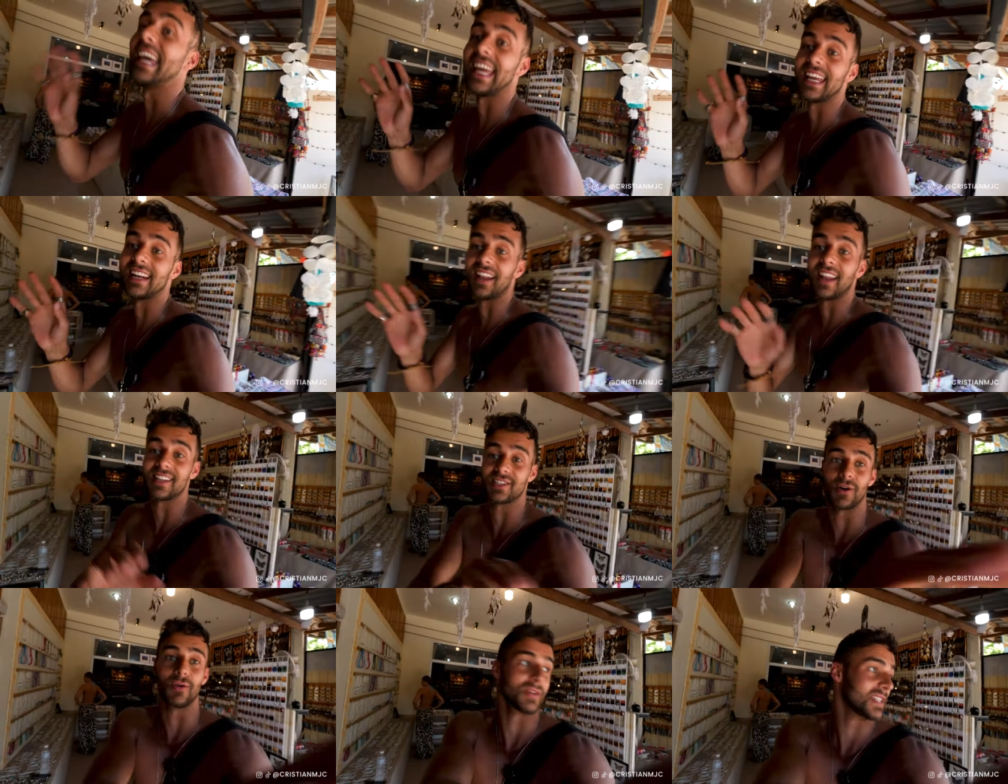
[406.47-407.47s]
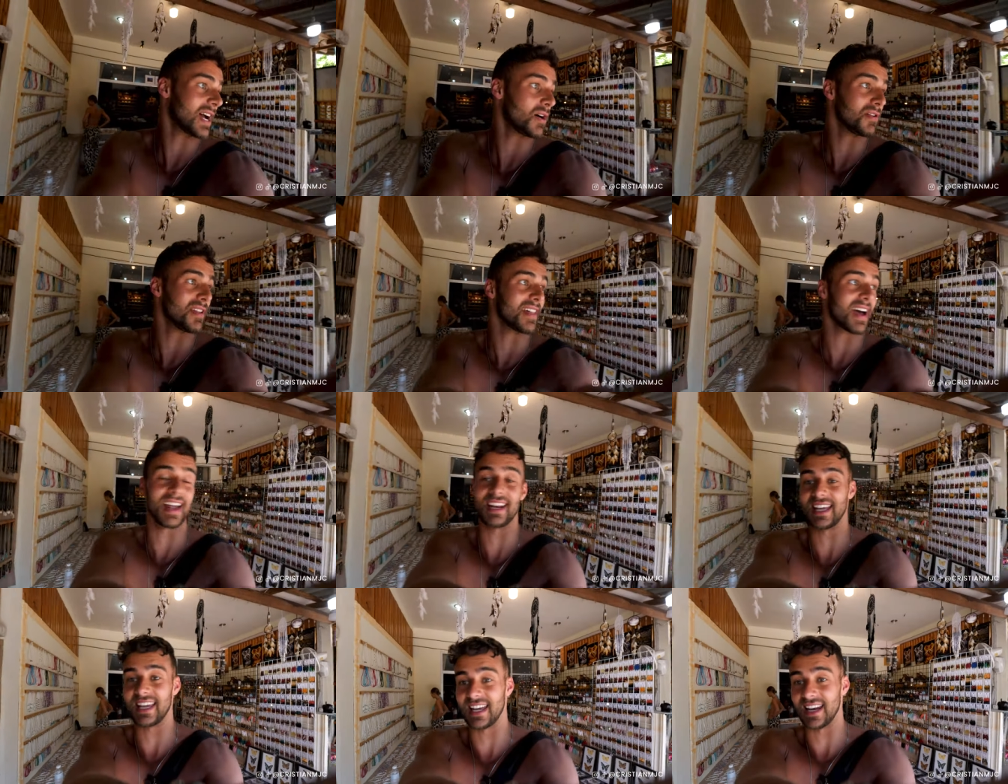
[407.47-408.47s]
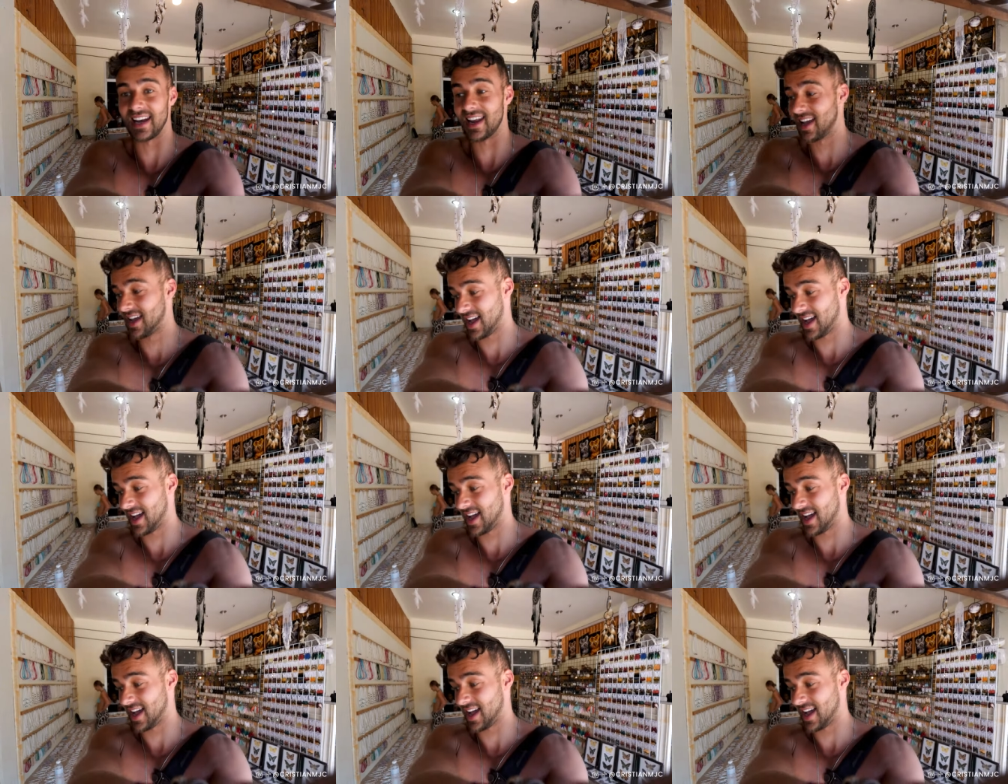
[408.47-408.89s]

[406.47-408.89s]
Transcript: in Lanta Old Town than in